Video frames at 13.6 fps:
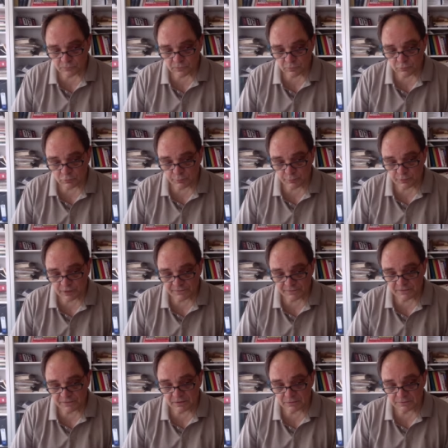true price in
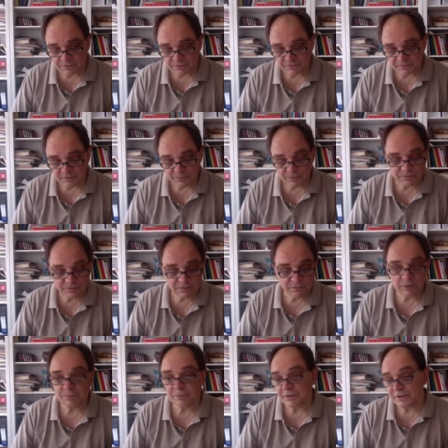the old system is
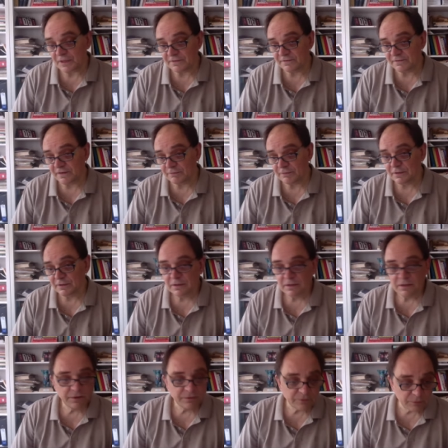1.87,
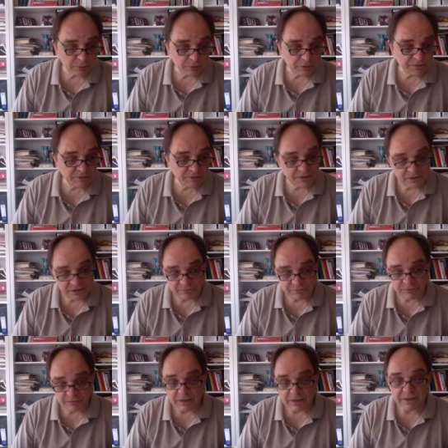so it was not even
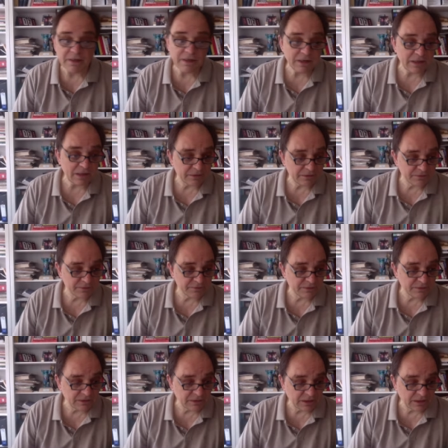really indicated.
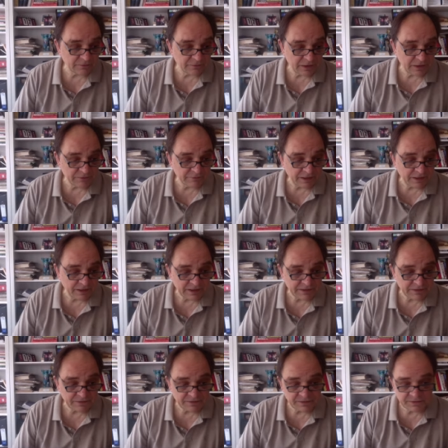Still, I've
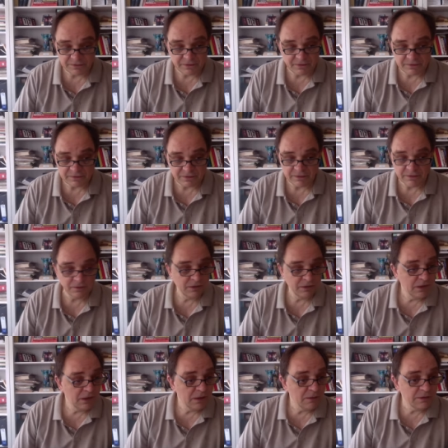highlighted it here,
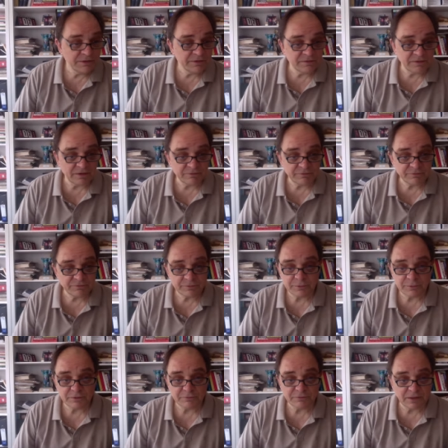but this could
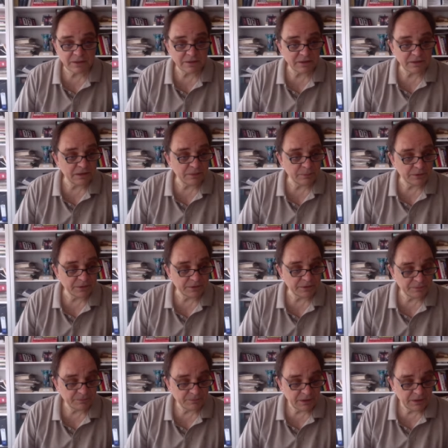have done at any point.
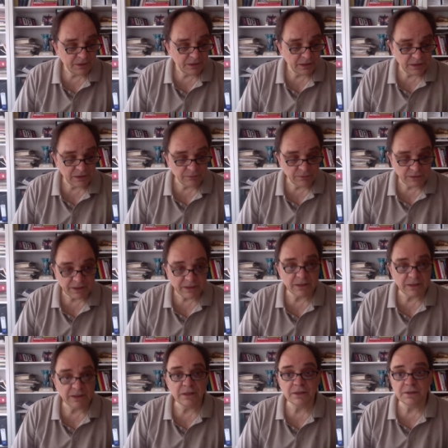Anyway,
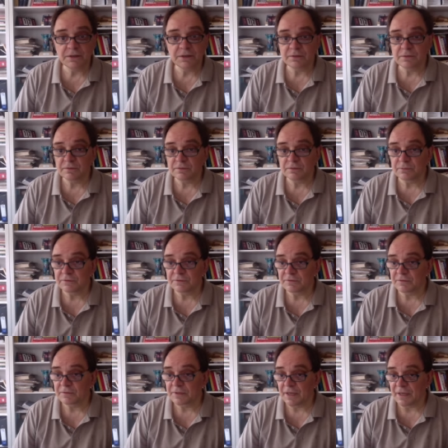this was
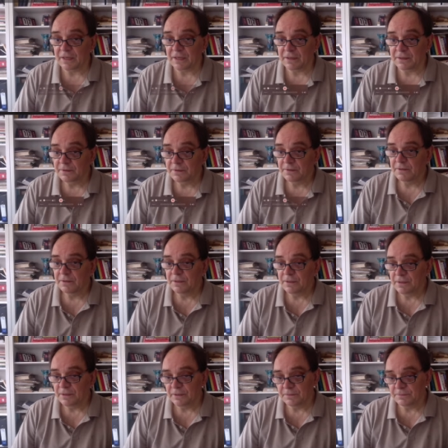okay,
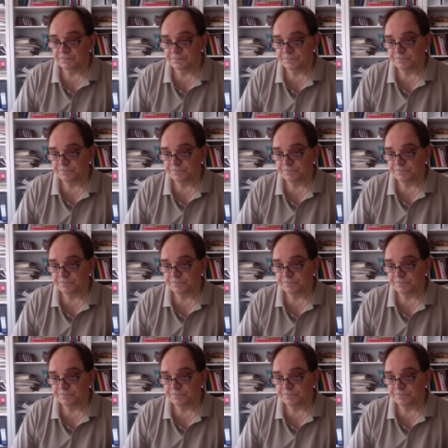and